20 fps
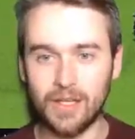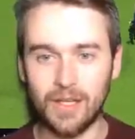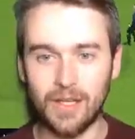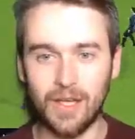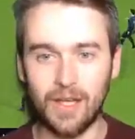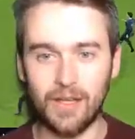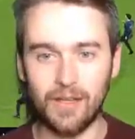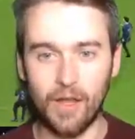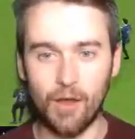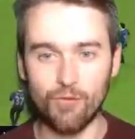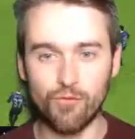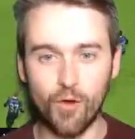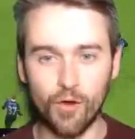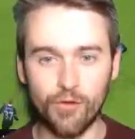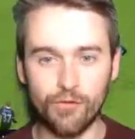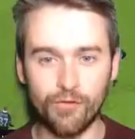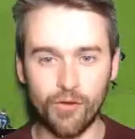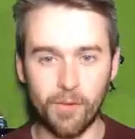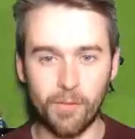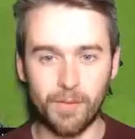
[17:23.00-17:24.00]
A
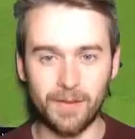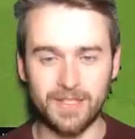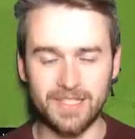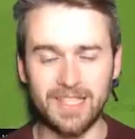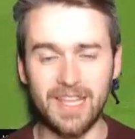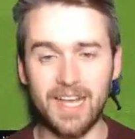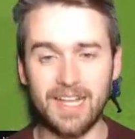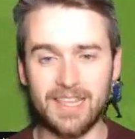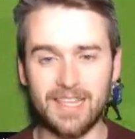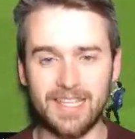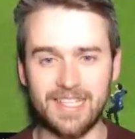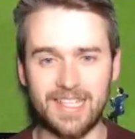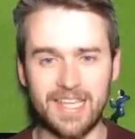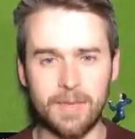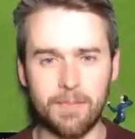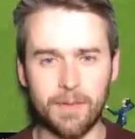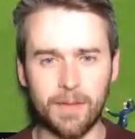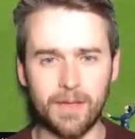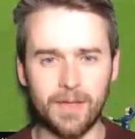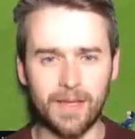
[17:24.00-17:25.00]
run from slightly
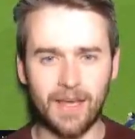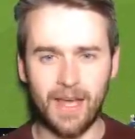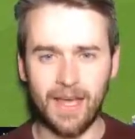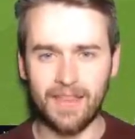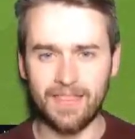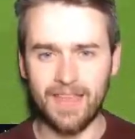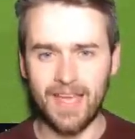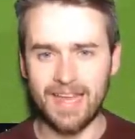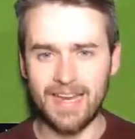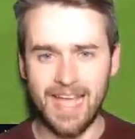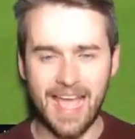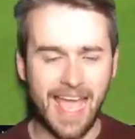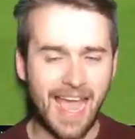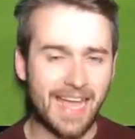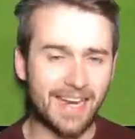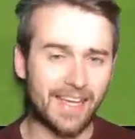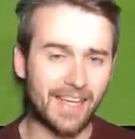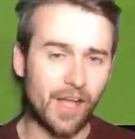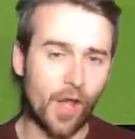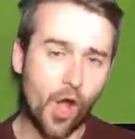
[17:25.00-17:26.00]
deep and then a
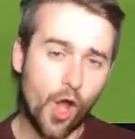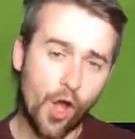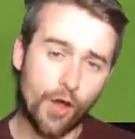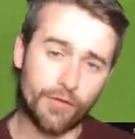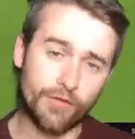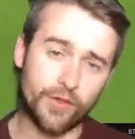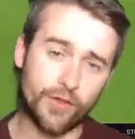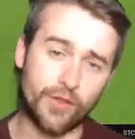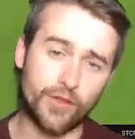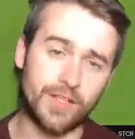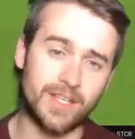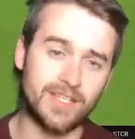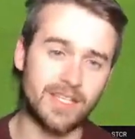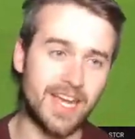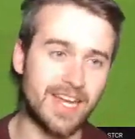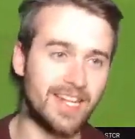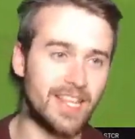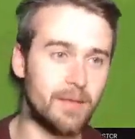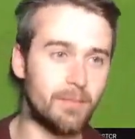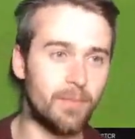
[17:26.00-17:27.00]
header off the
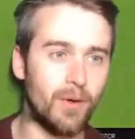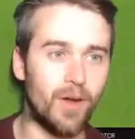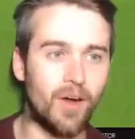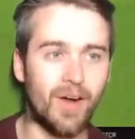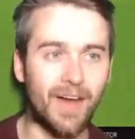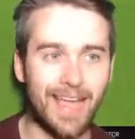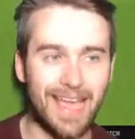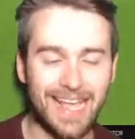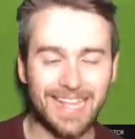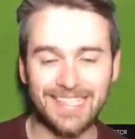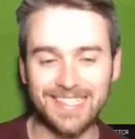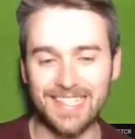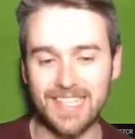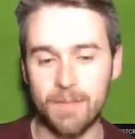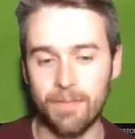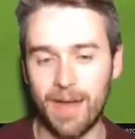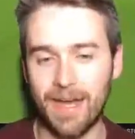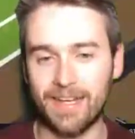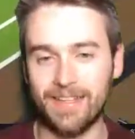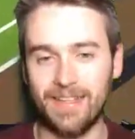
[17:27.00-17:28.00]
underside of the bar into
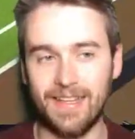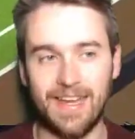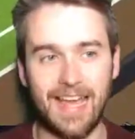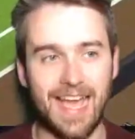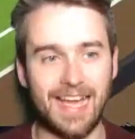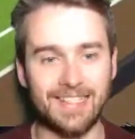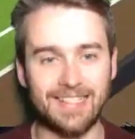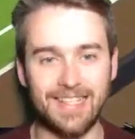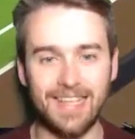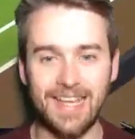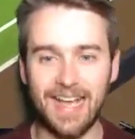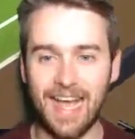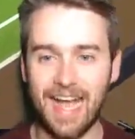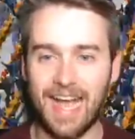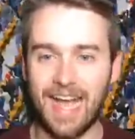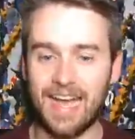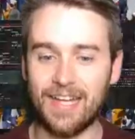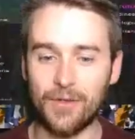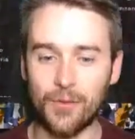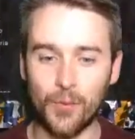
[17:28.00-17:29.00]
the back of the net,
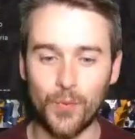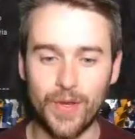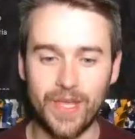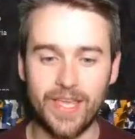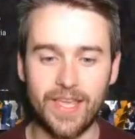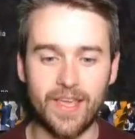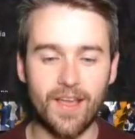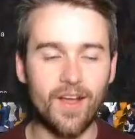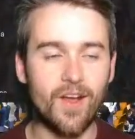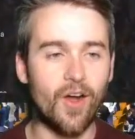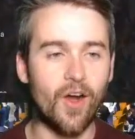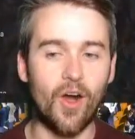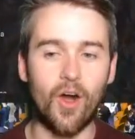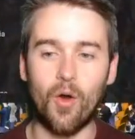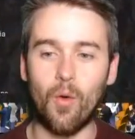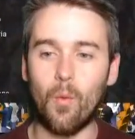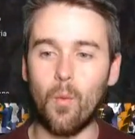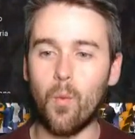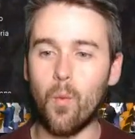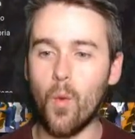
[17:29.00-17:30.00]
and we
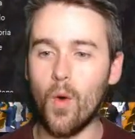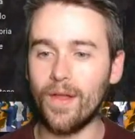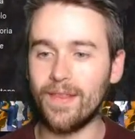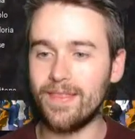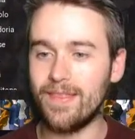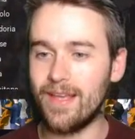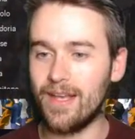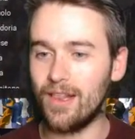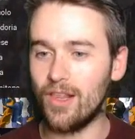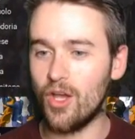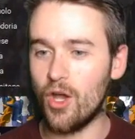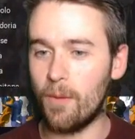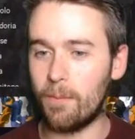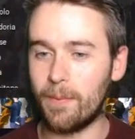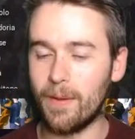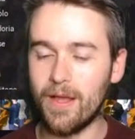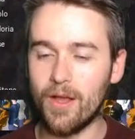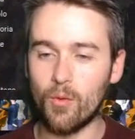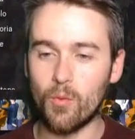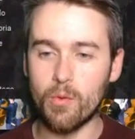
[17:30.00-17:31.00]
are 1-0 up.
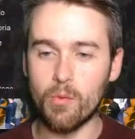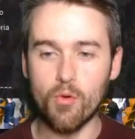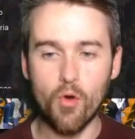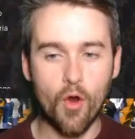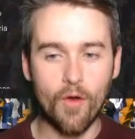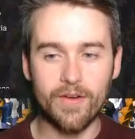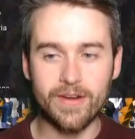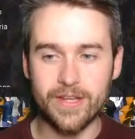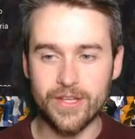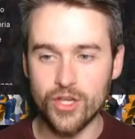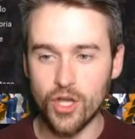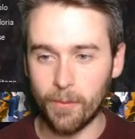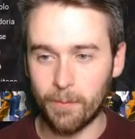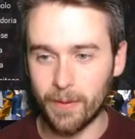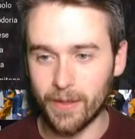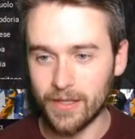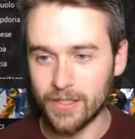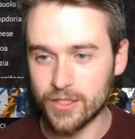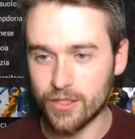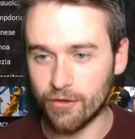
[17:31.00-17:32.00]
We were already up
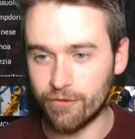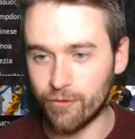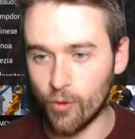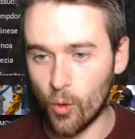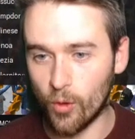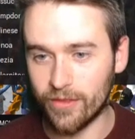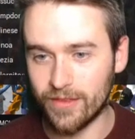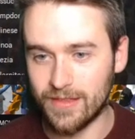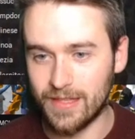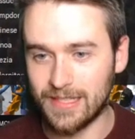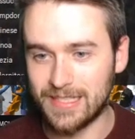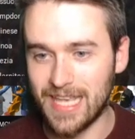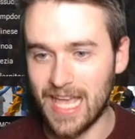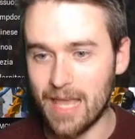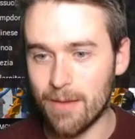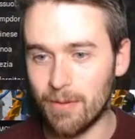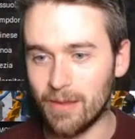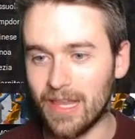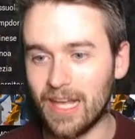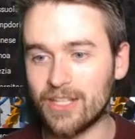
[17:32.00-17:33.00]
to 4th in the
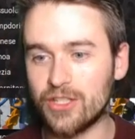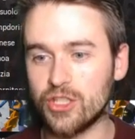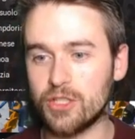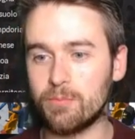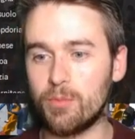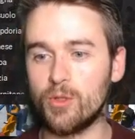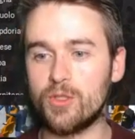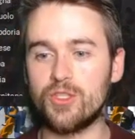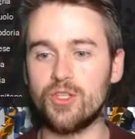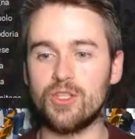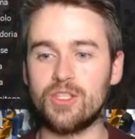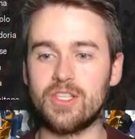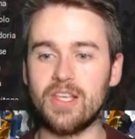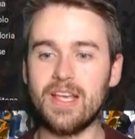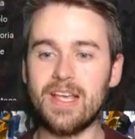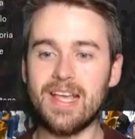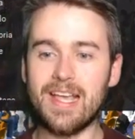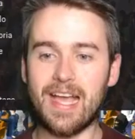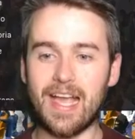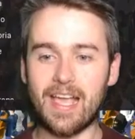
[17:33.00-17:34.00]
table. That just puts us
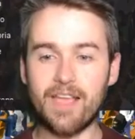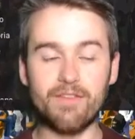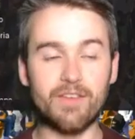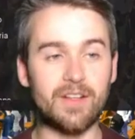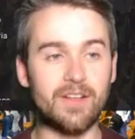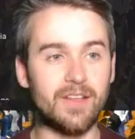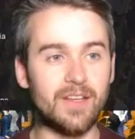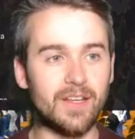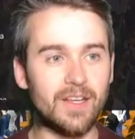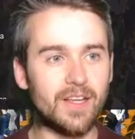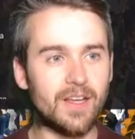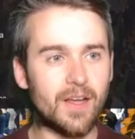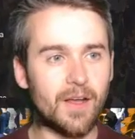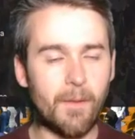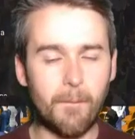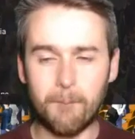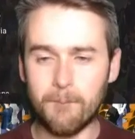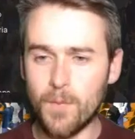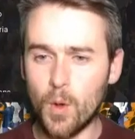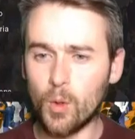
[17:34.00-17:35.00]
even
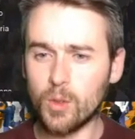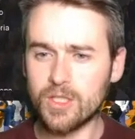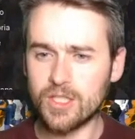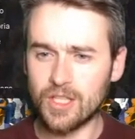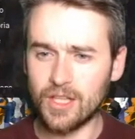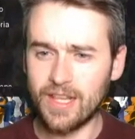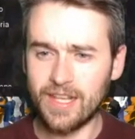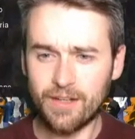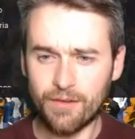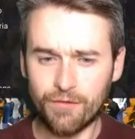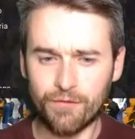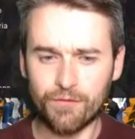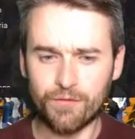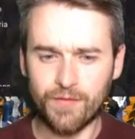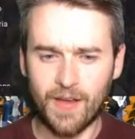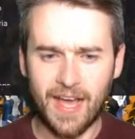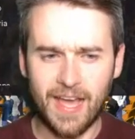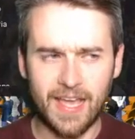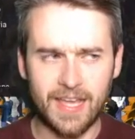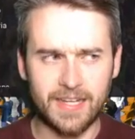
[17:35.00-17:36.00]
more
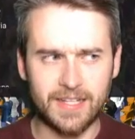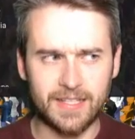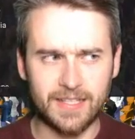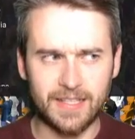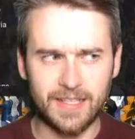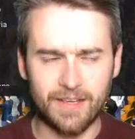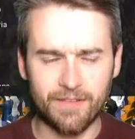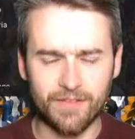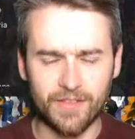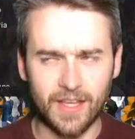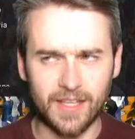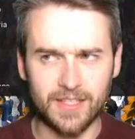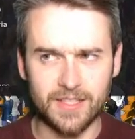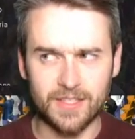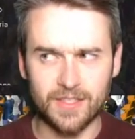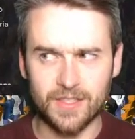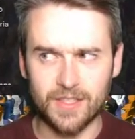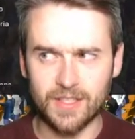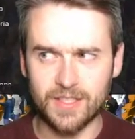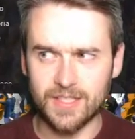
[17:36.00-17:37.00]
solidified, if
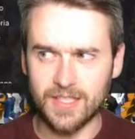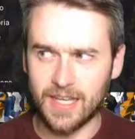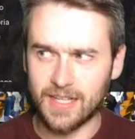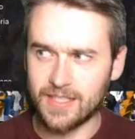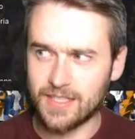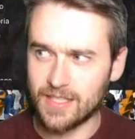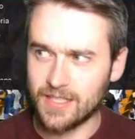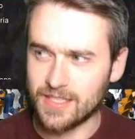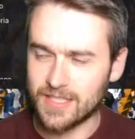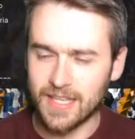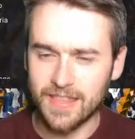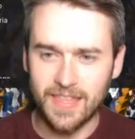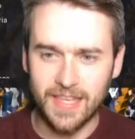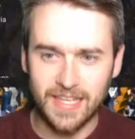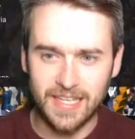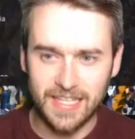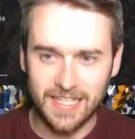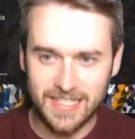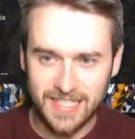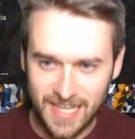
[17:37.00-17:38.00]
that's the sentence I
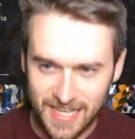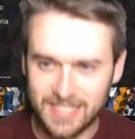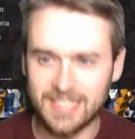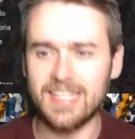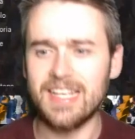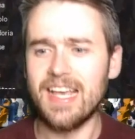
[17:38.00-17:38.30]
think it is,